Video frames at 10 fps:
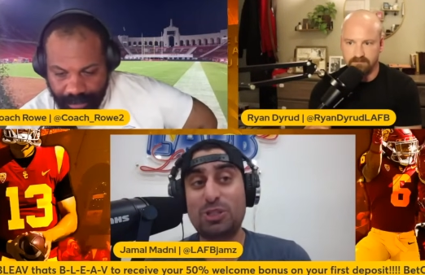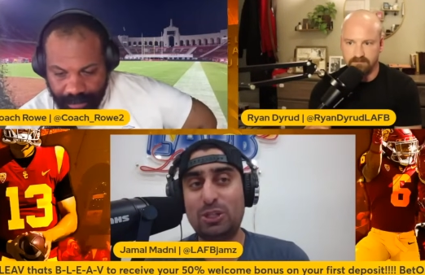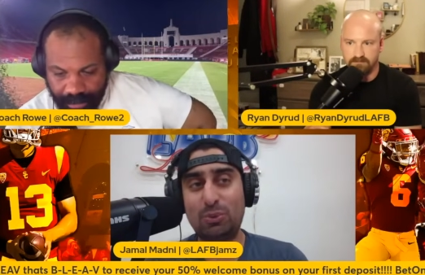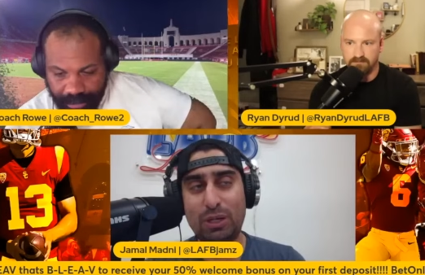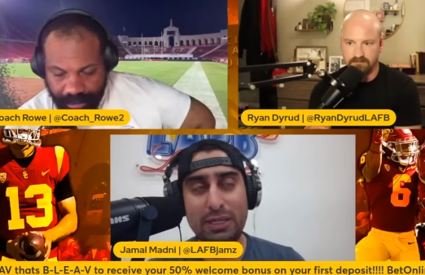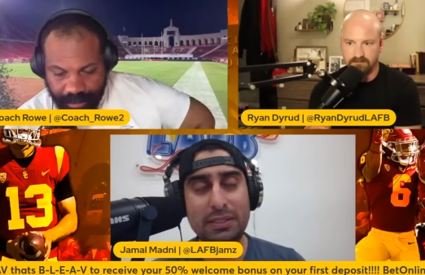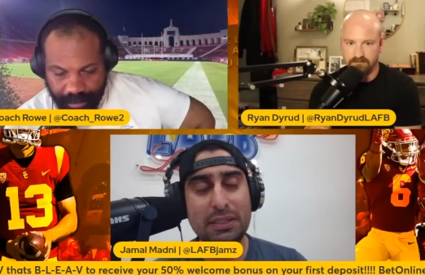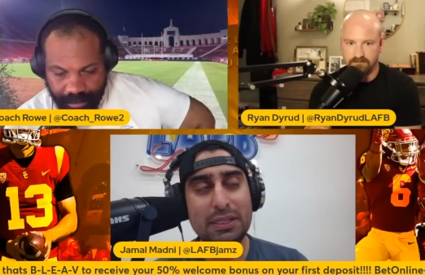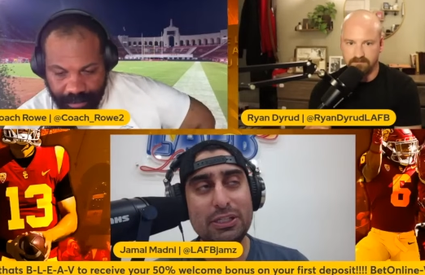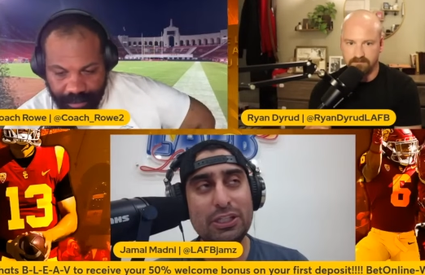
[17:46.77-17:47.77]
Speaker 1: in the way
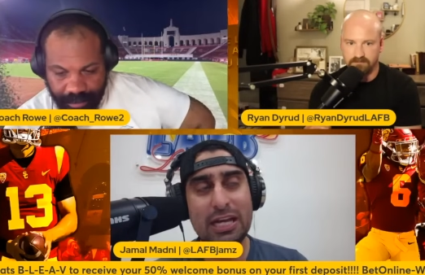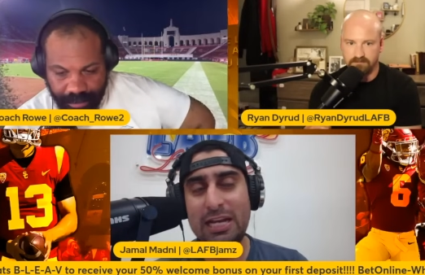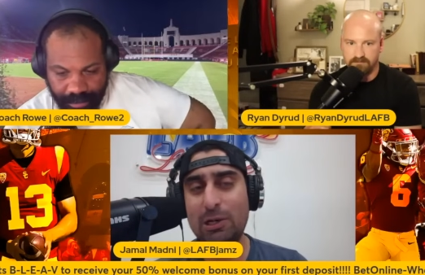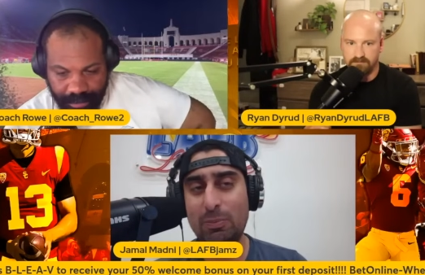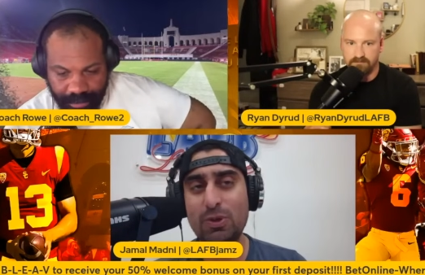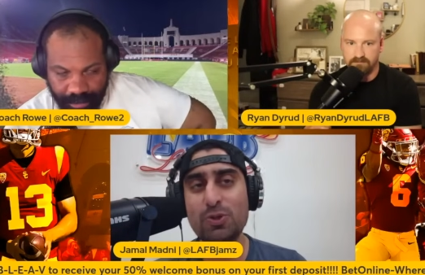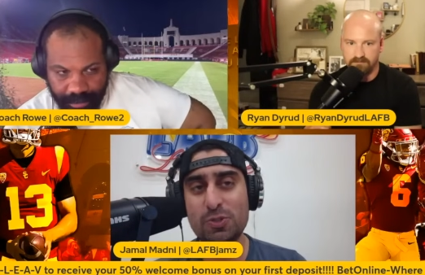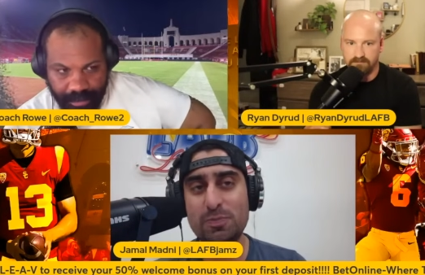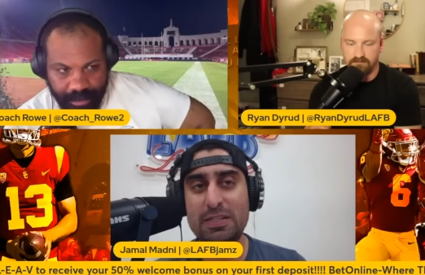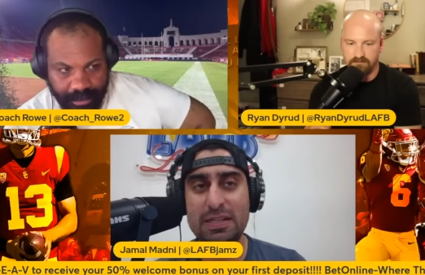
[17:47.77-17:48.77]
you kind of approach
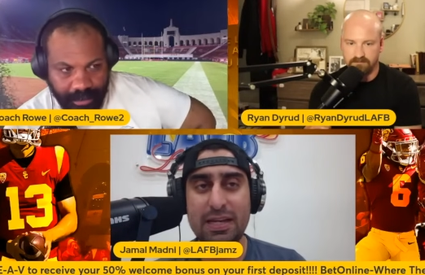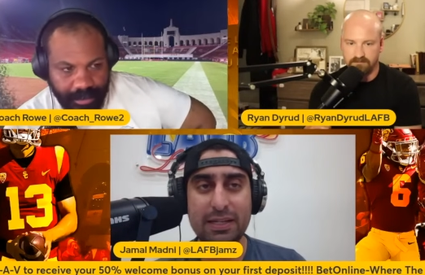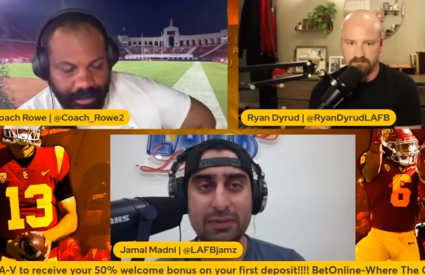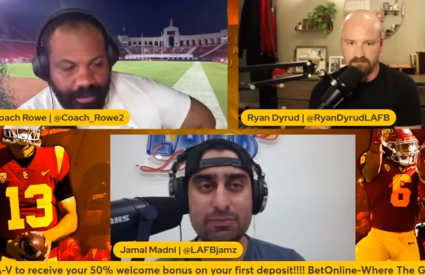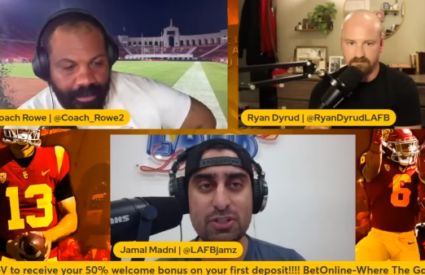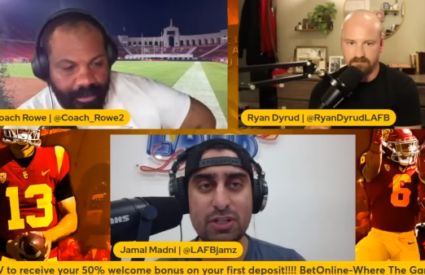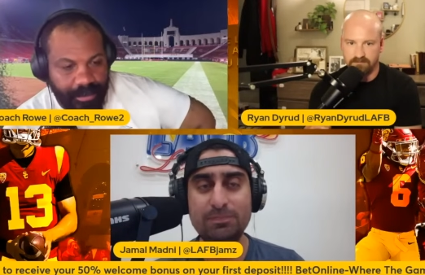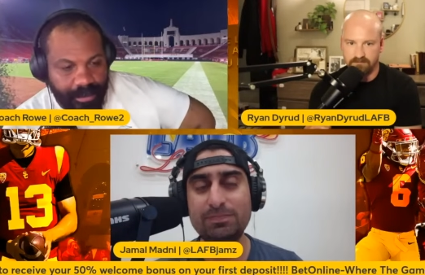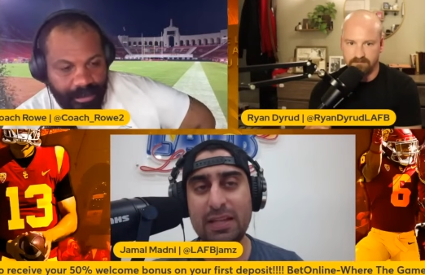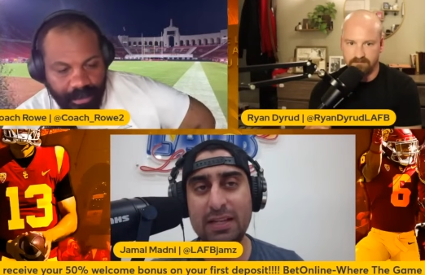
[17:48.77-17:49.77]
speed dating so
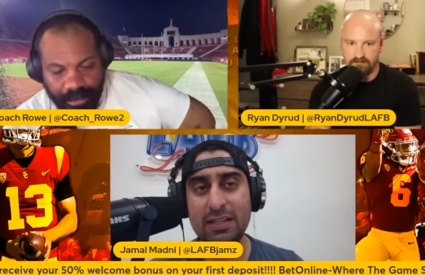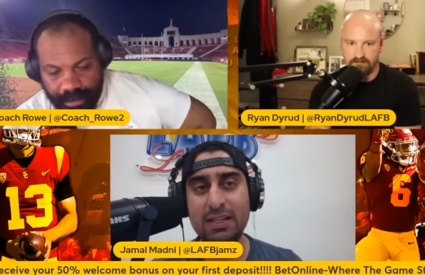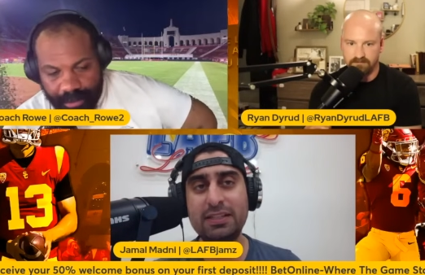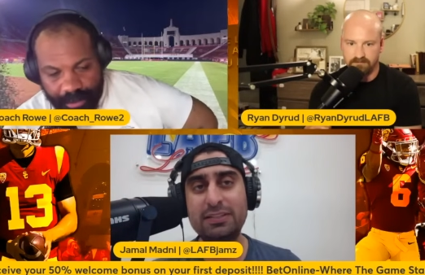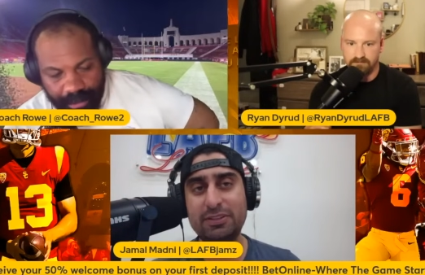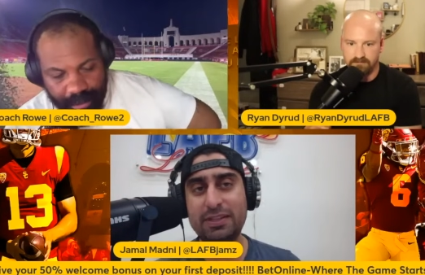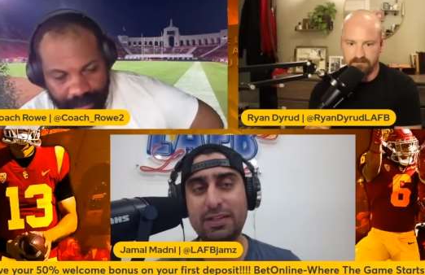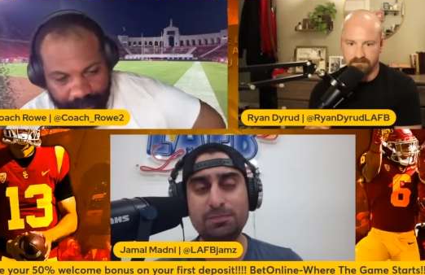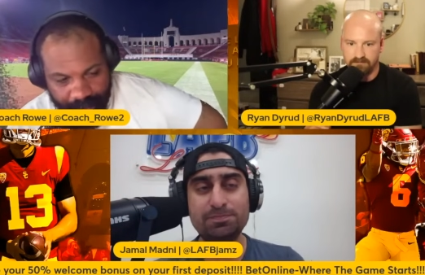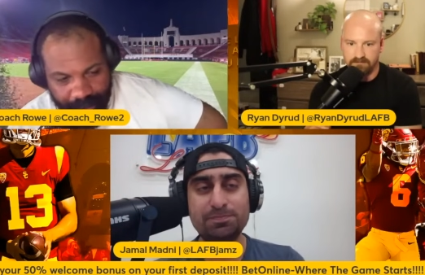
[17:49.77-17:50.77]
i'll, I'll leave it
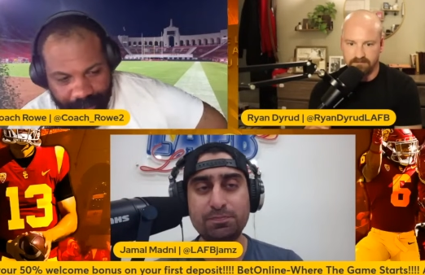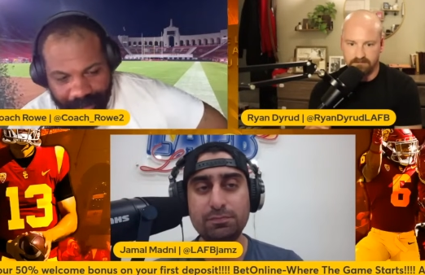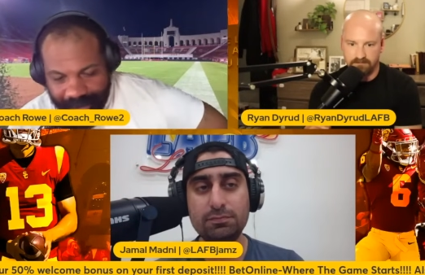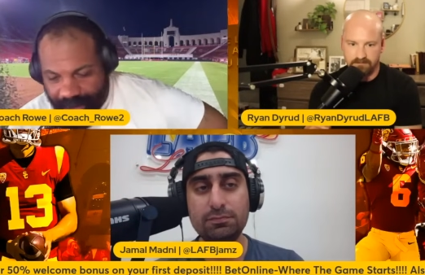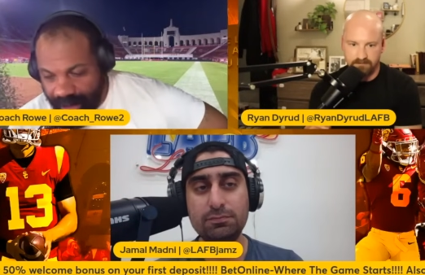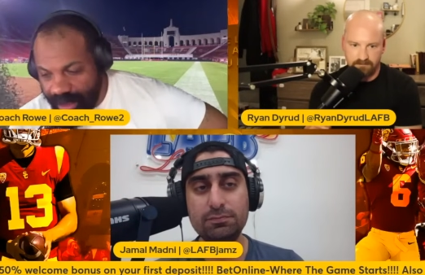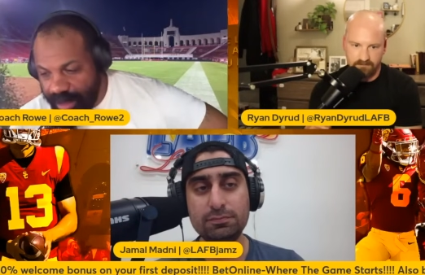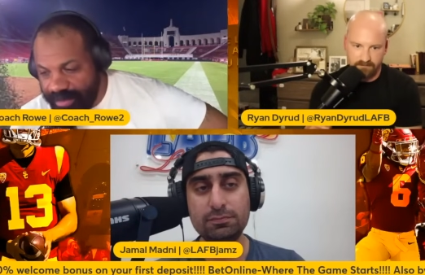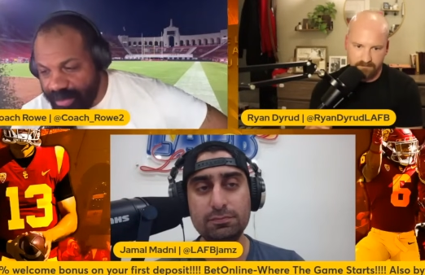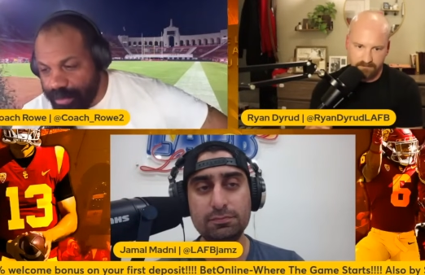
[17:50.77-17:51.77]
there
Speaker 2: yeah
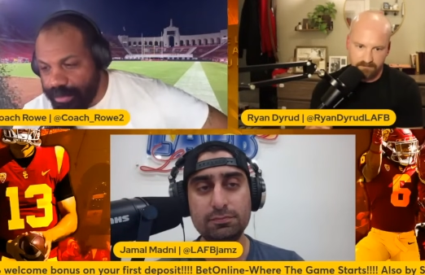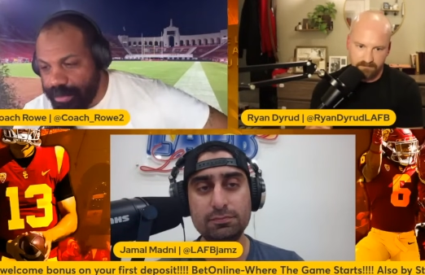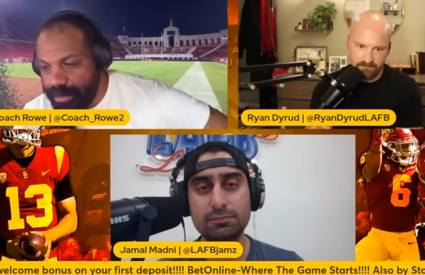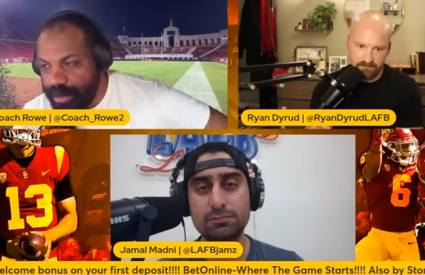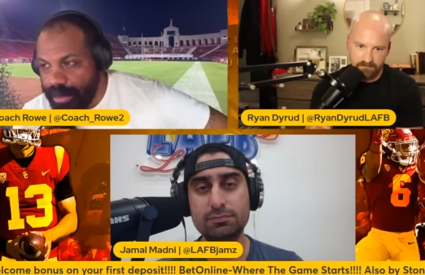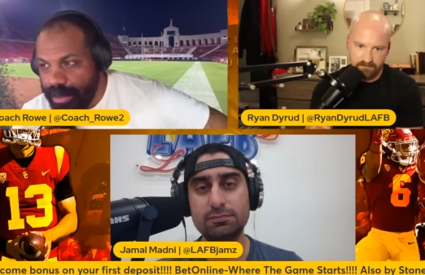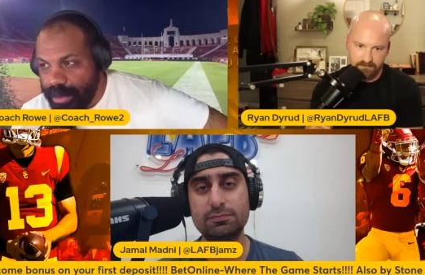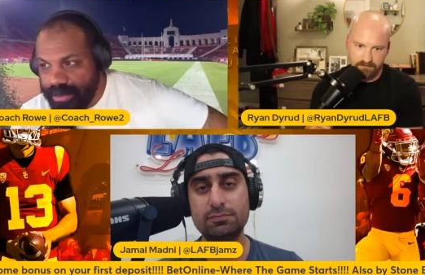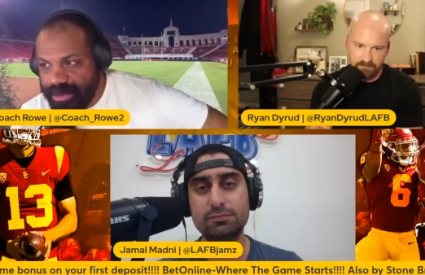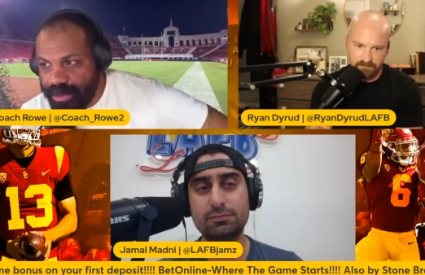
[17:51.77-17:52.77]
so
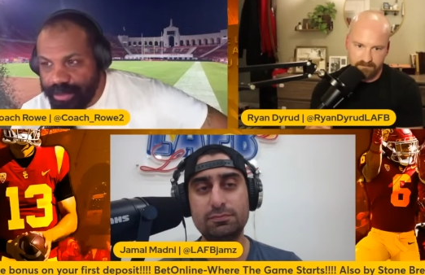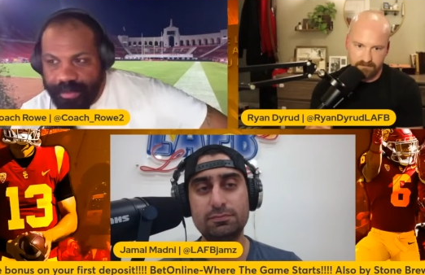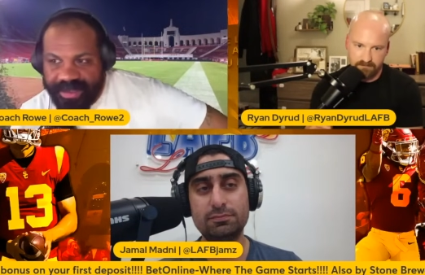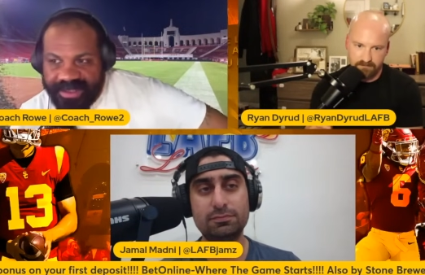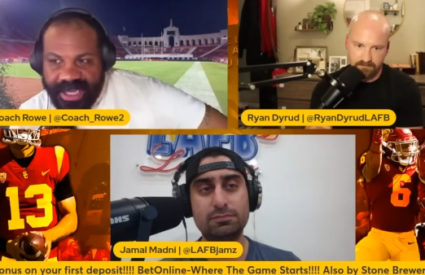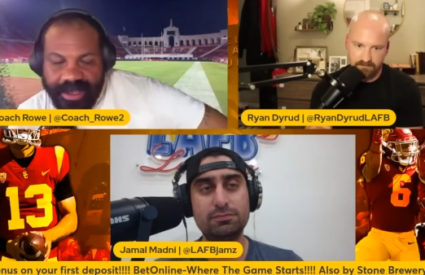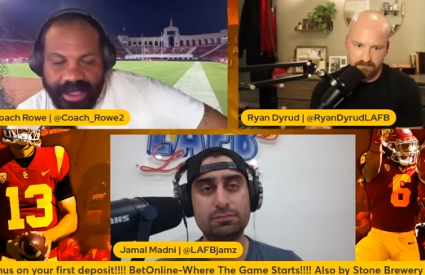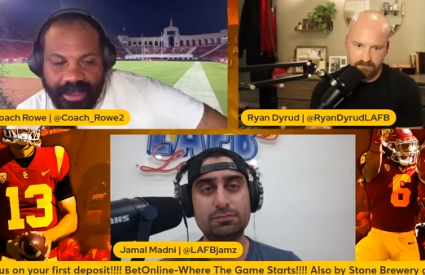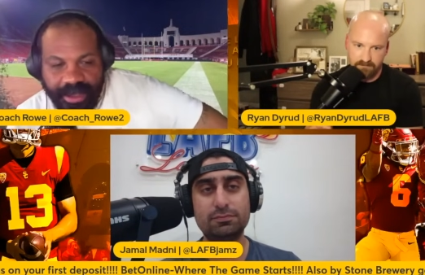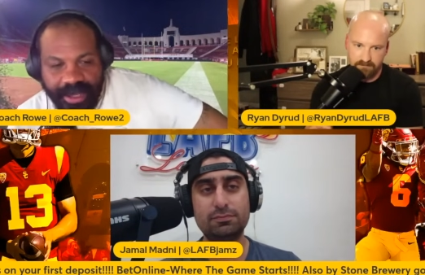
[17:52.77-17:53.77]
so the mistake that
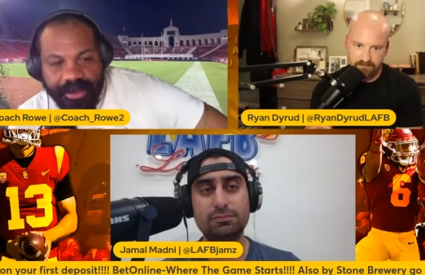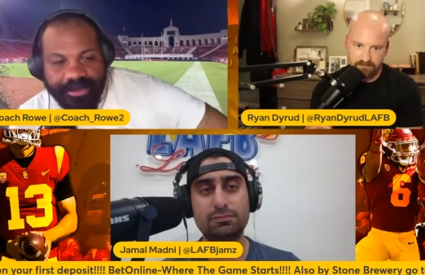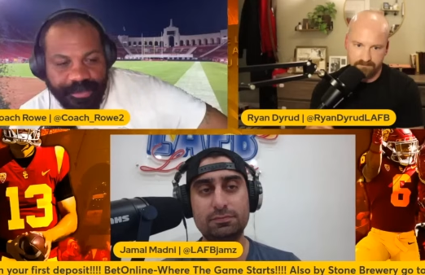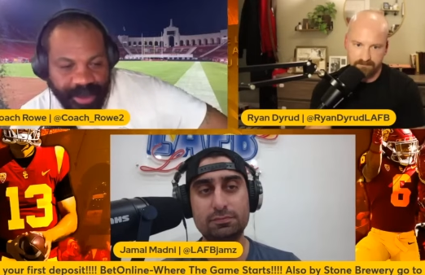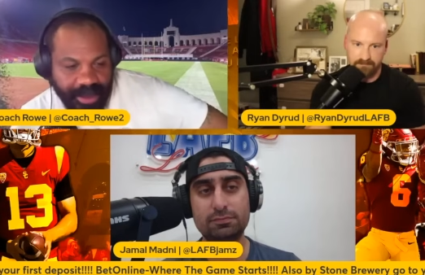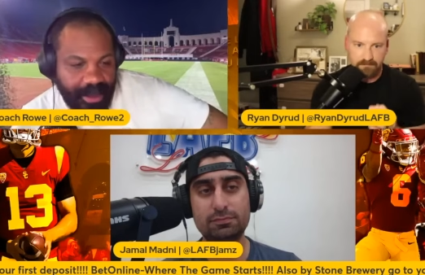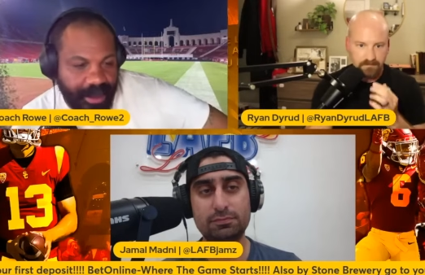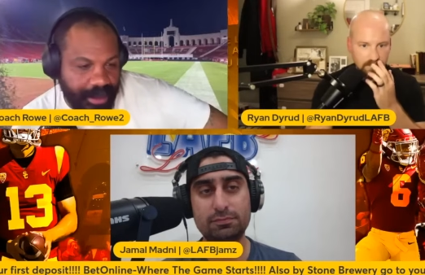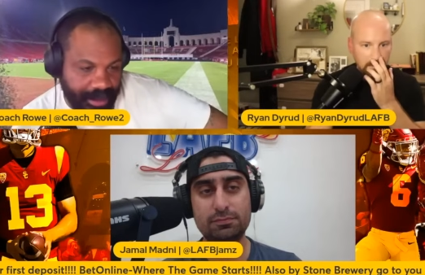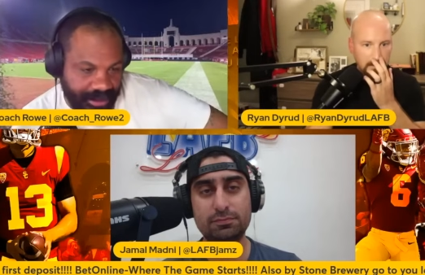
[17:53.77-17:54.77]
the Lakers made
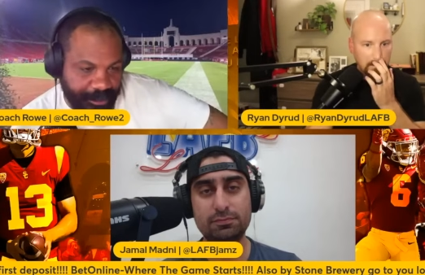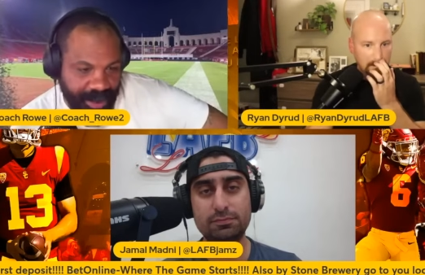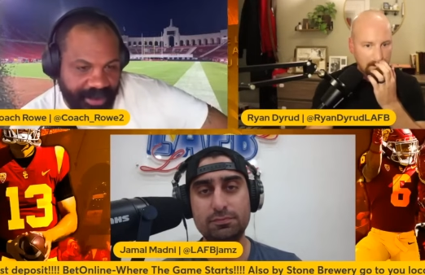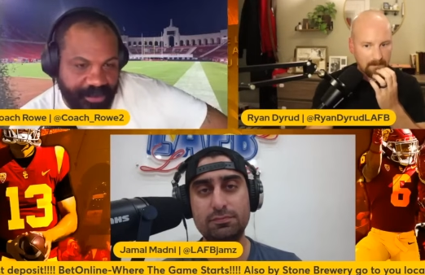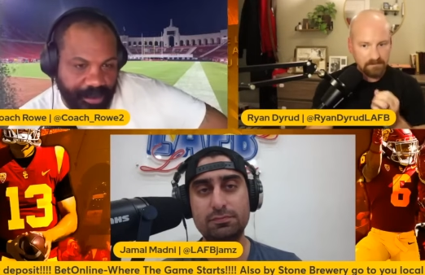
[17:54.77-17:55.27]
this past